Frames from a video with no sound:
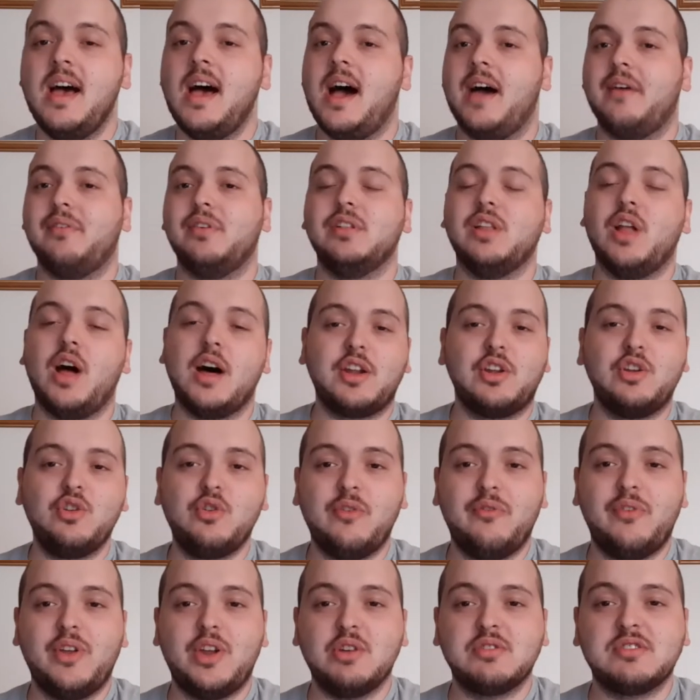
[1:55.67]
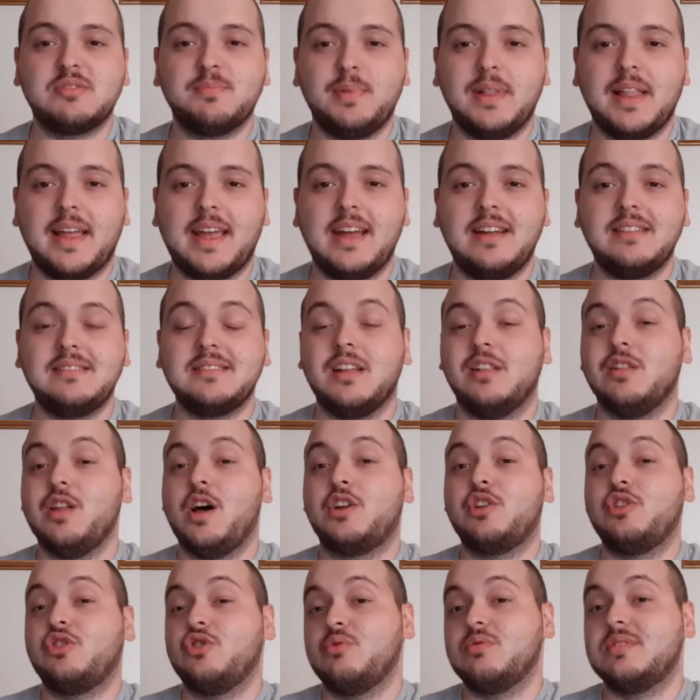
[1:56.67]
I have a lot of new videos planned, a
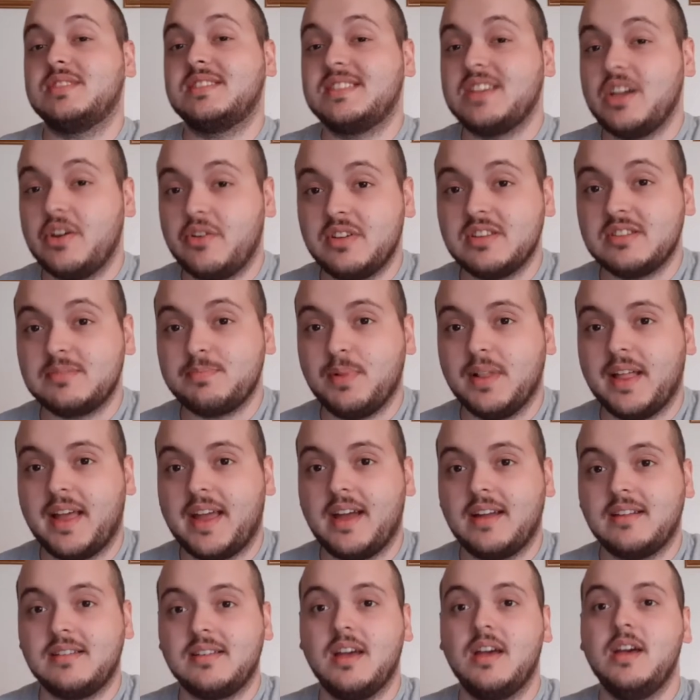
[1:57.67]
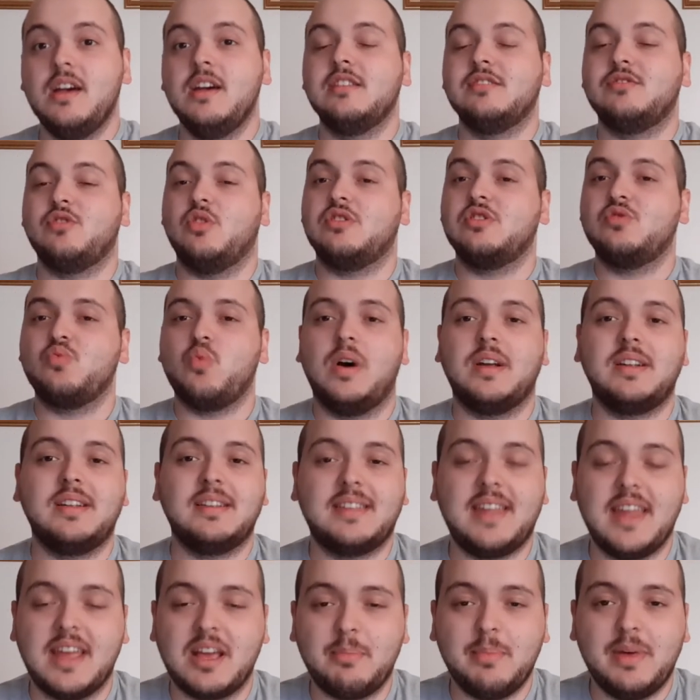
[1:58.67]
lot of new series planned, so I just wanted to
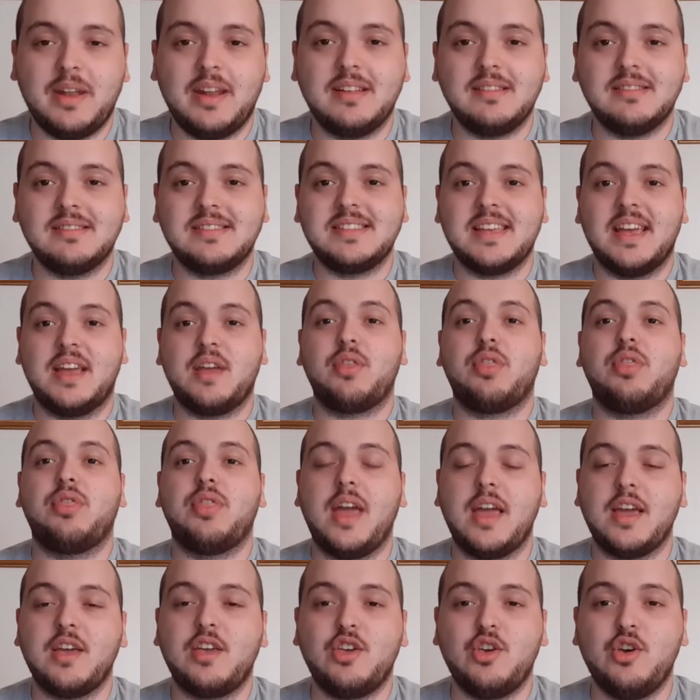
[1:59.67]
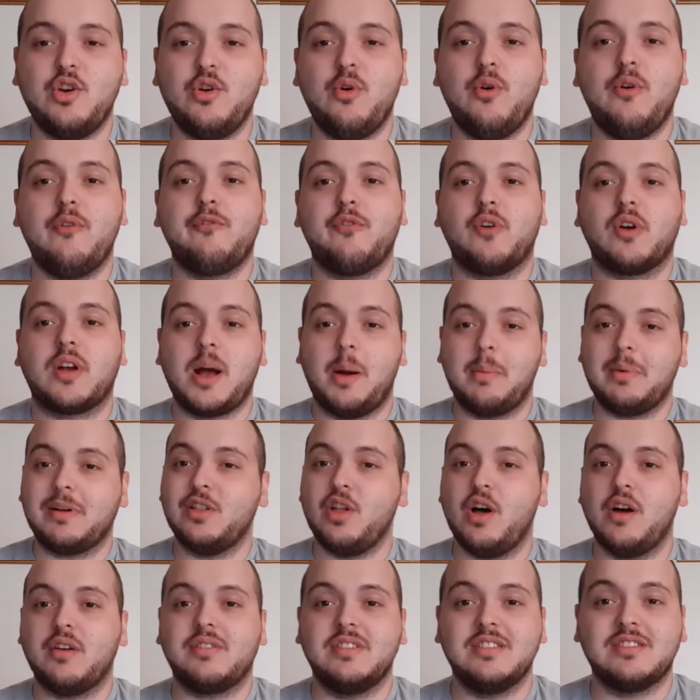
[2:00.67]
take a minute and say thank you for coming
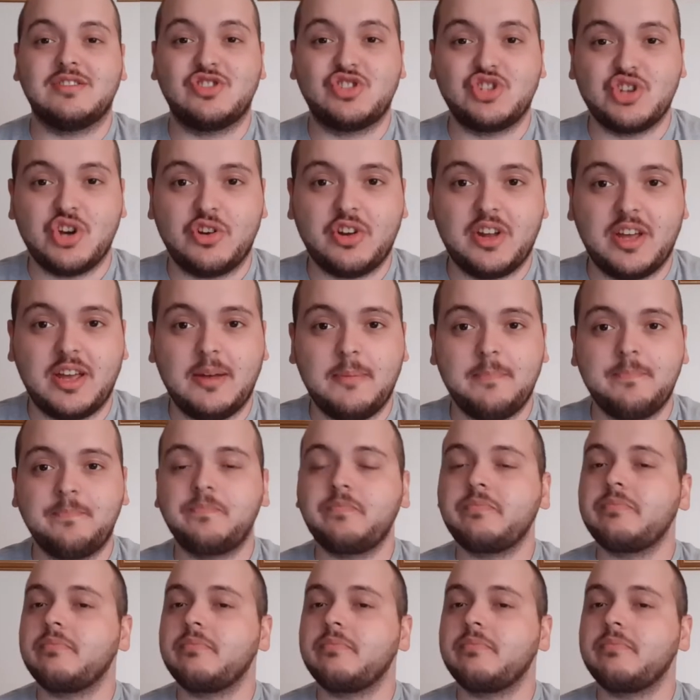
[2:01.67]
along this journey.